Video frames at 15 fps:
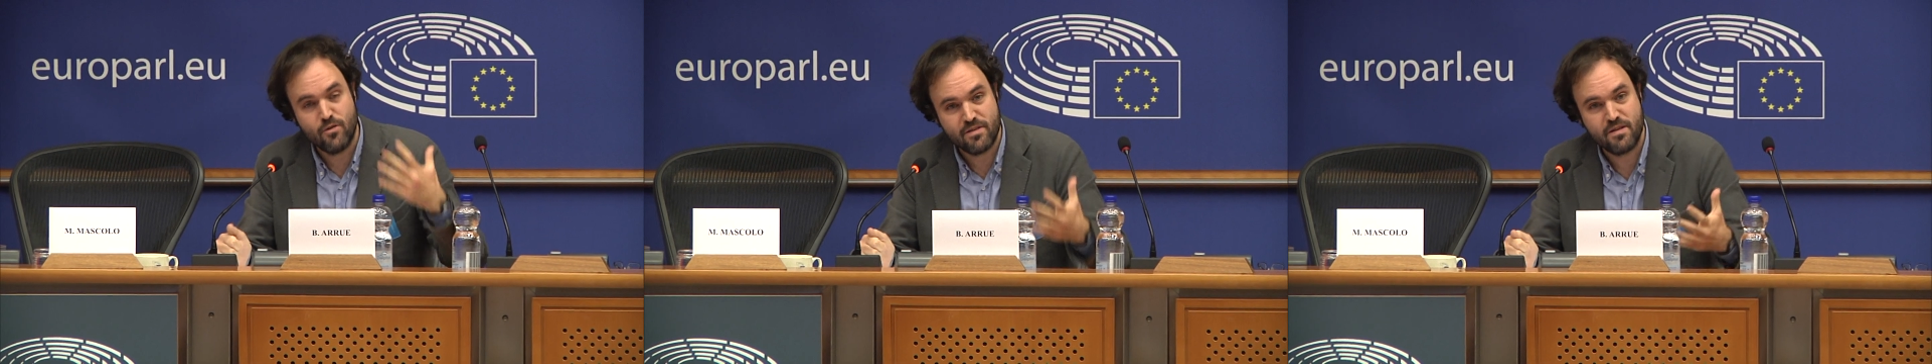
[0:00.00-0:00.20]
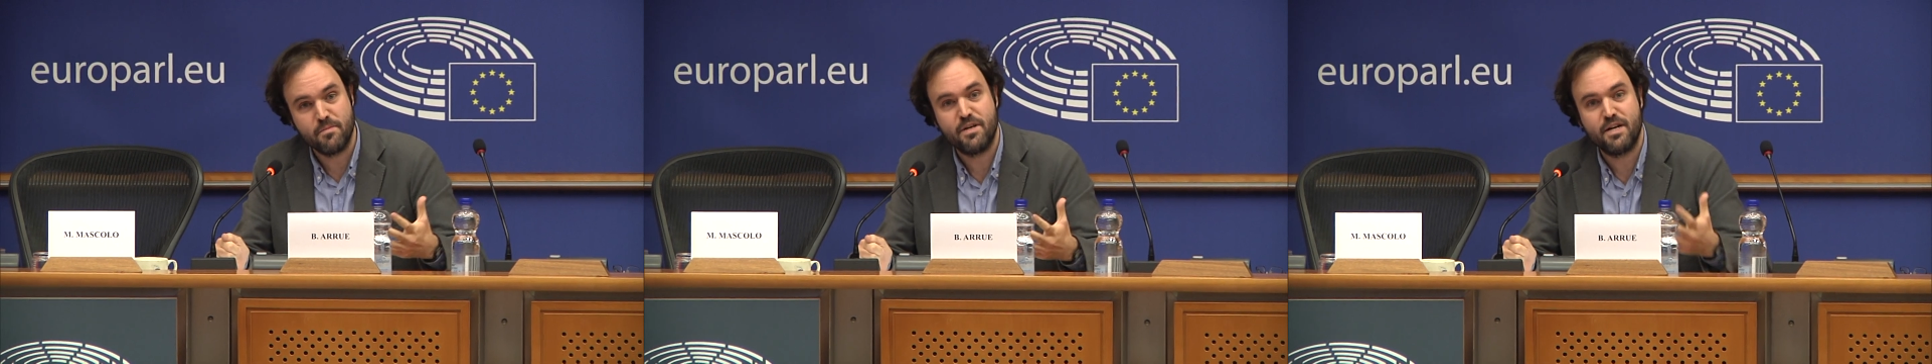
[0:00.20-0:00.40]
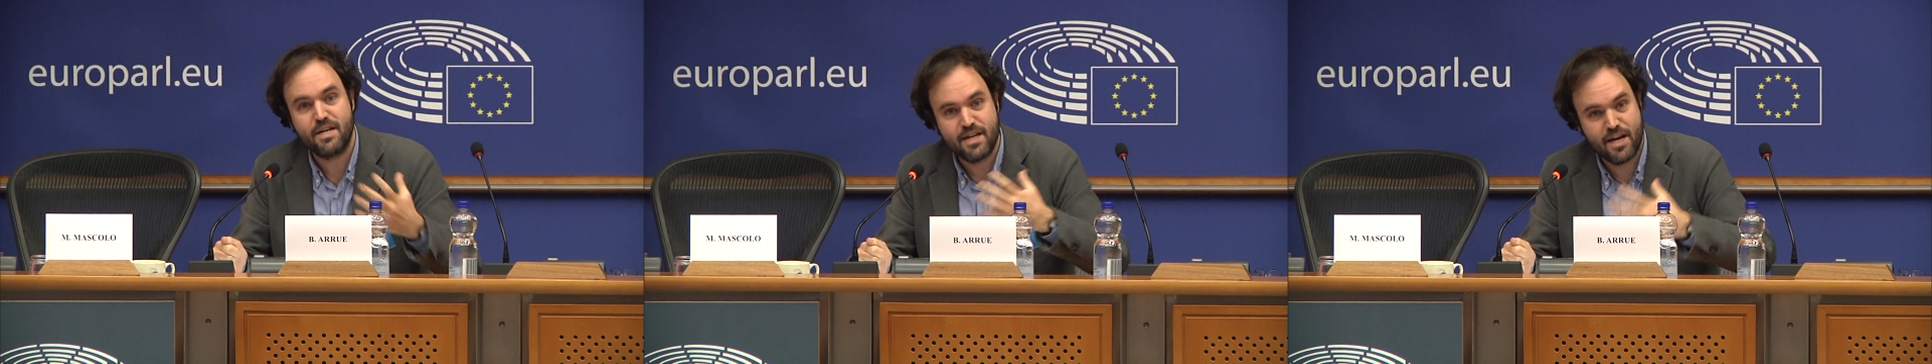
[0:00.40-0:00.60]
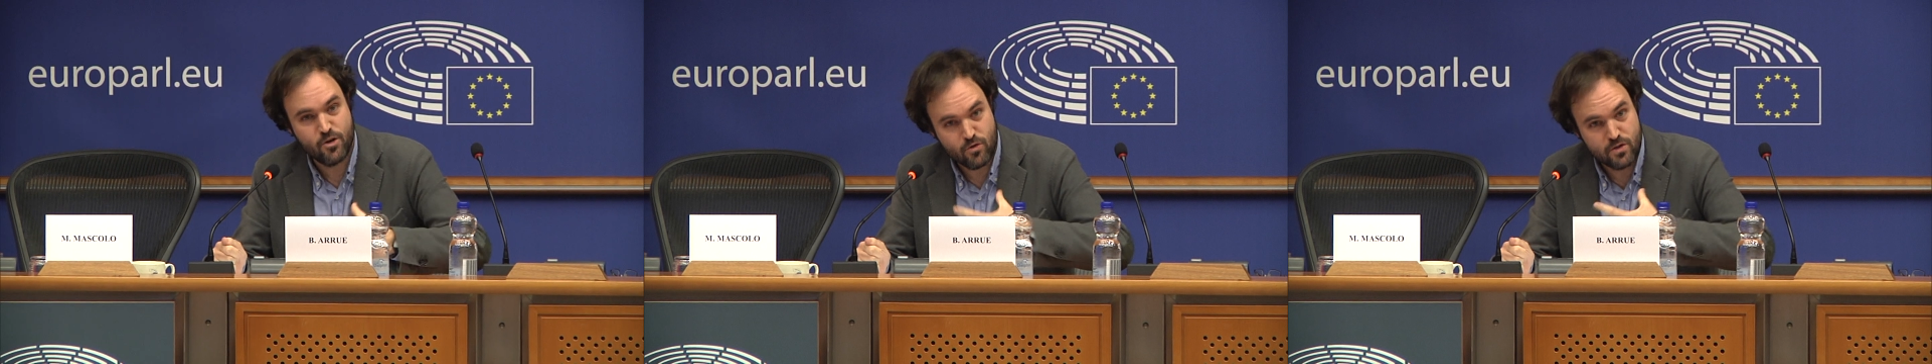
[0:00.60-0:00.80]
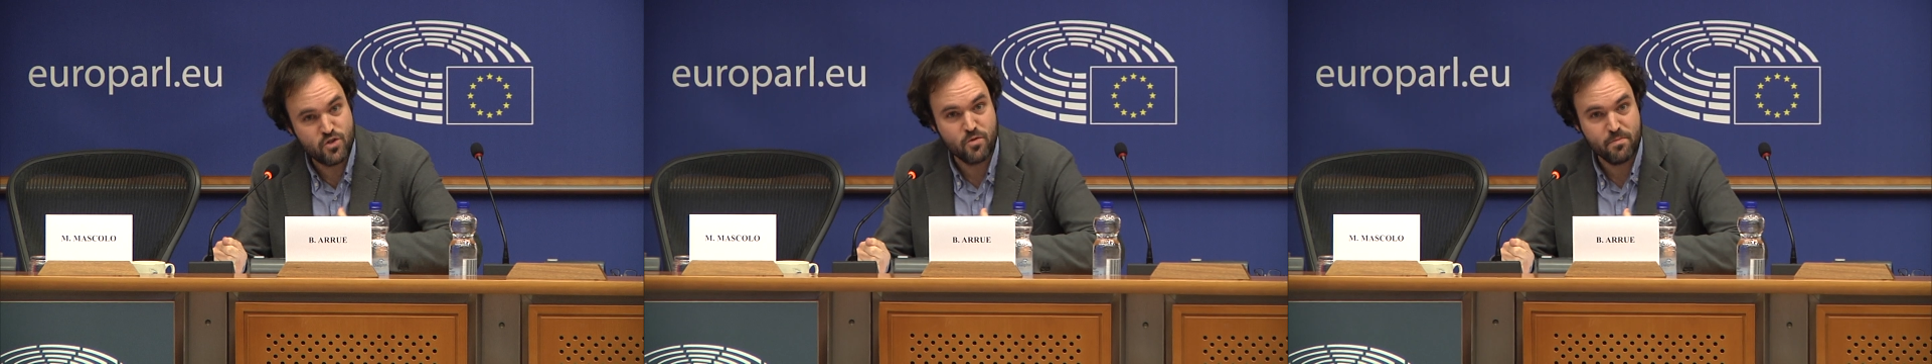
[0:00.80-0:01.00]
long-term care
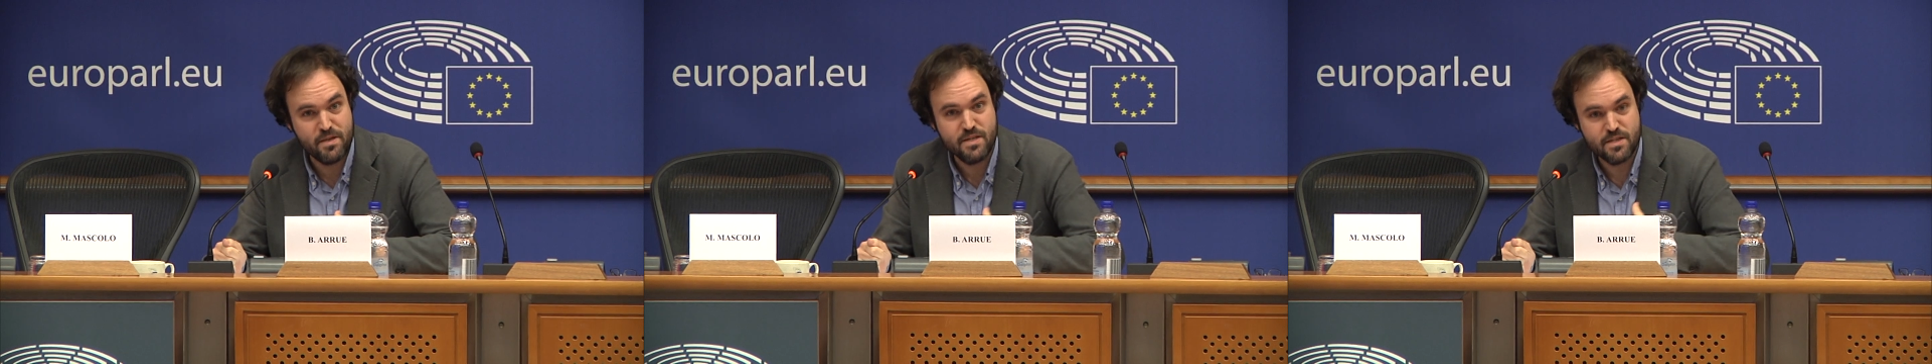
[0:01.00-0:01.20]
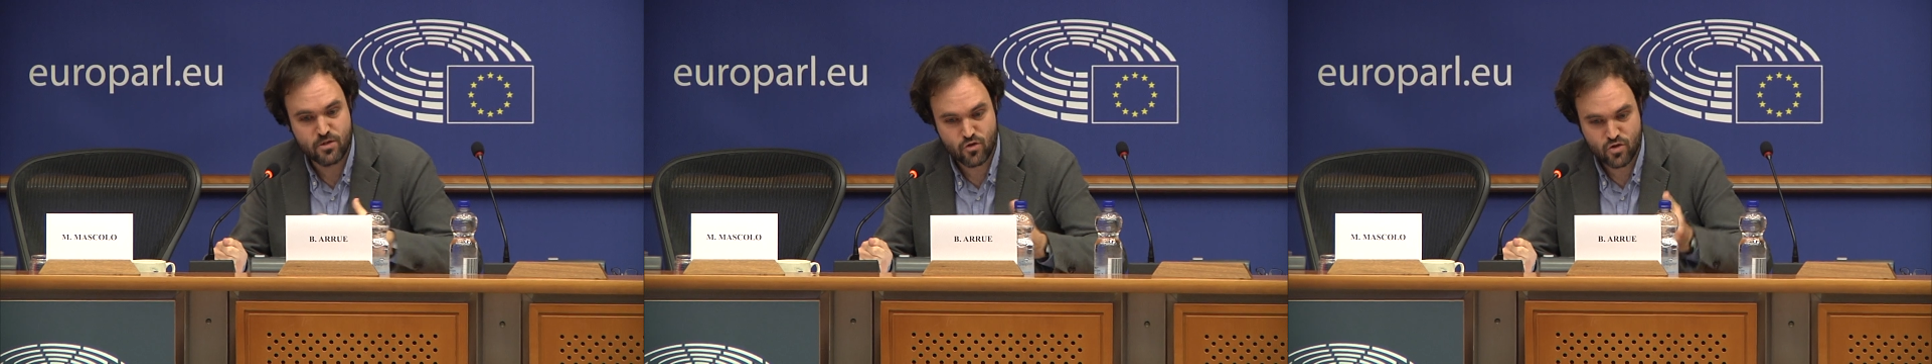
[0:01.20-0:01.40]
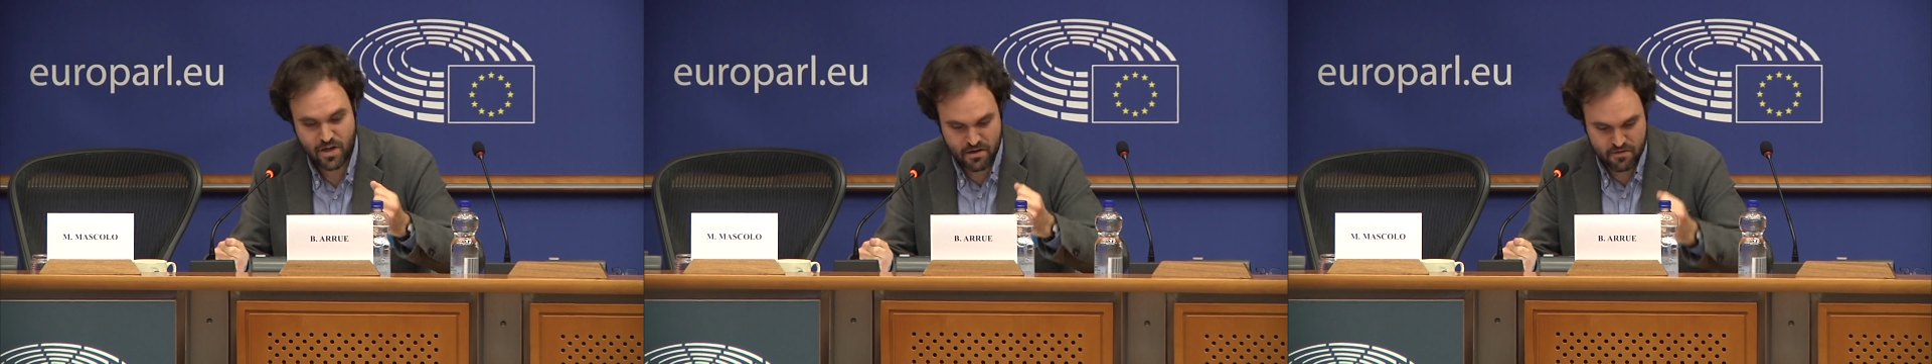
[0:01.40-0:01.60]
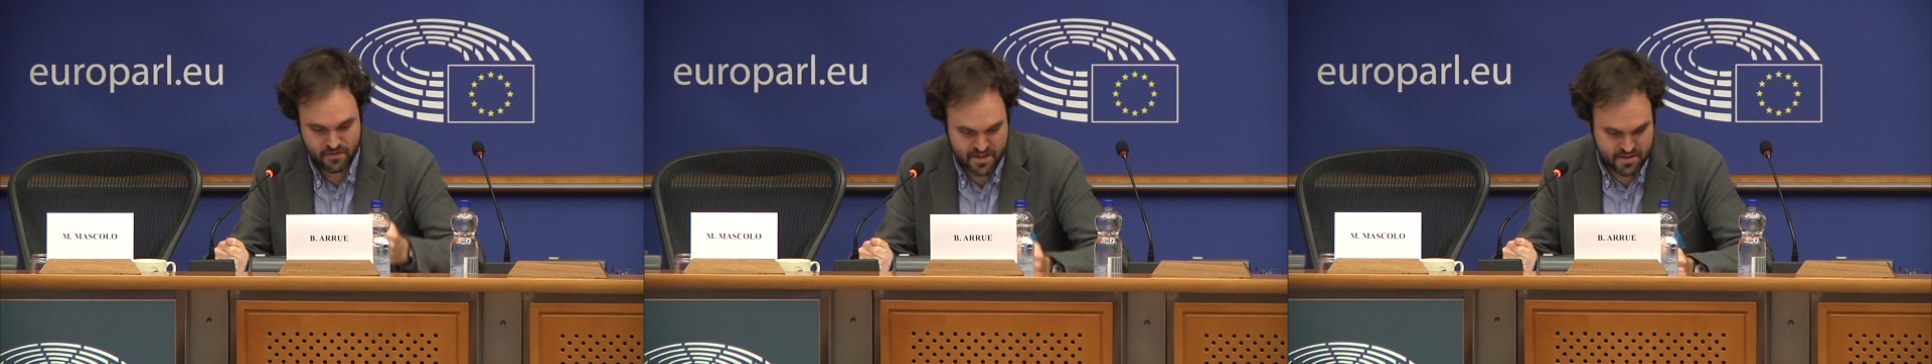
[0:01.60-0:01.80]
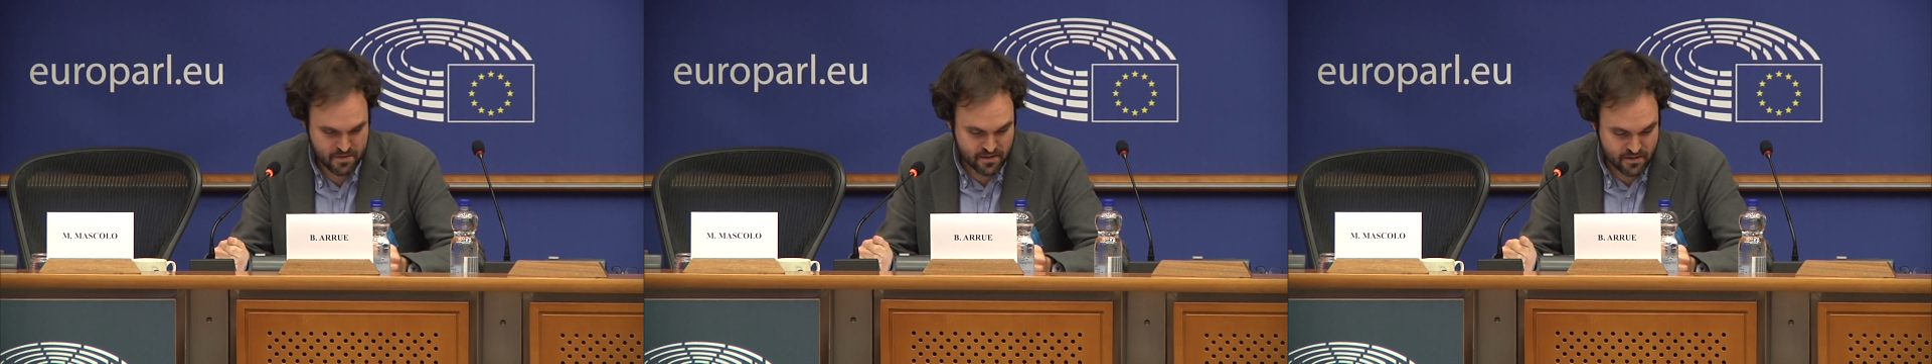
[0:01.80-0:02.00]
can also be social
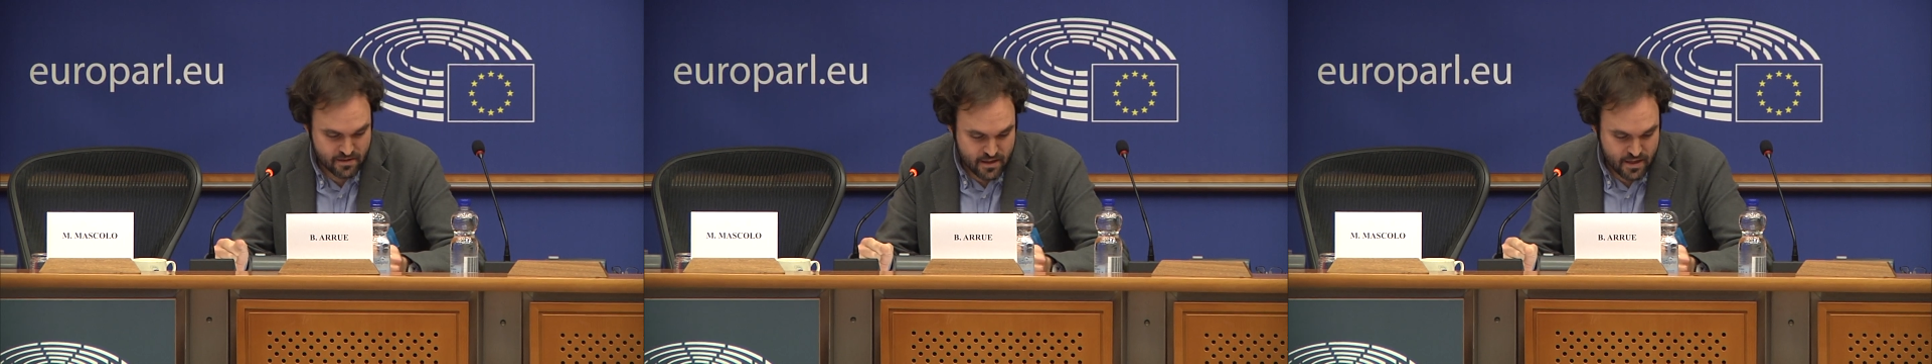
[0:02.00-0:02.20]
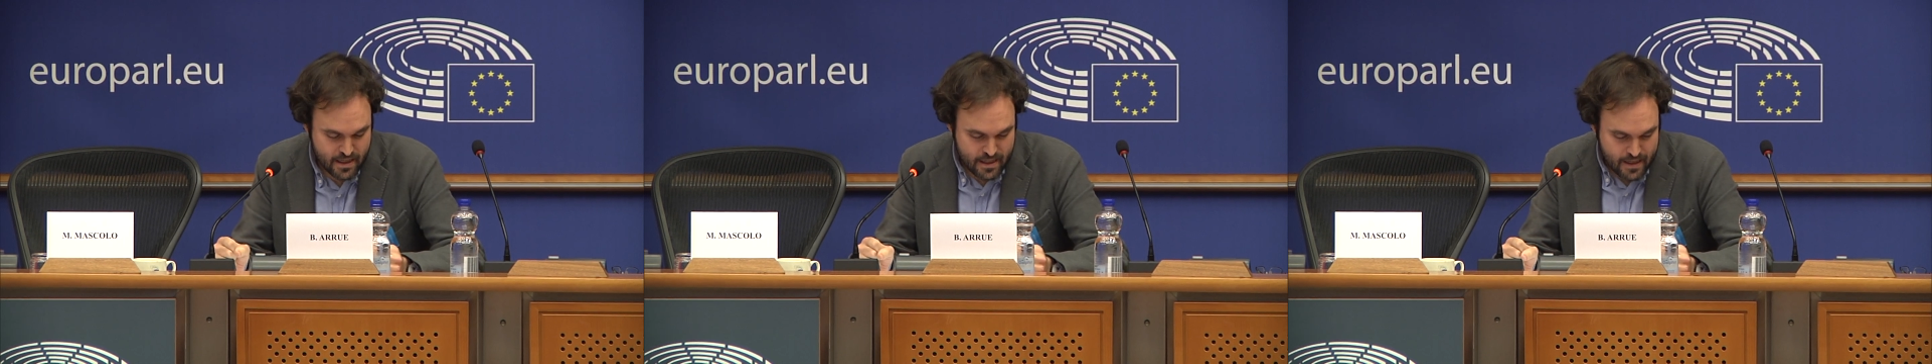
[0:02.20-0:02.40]
investment.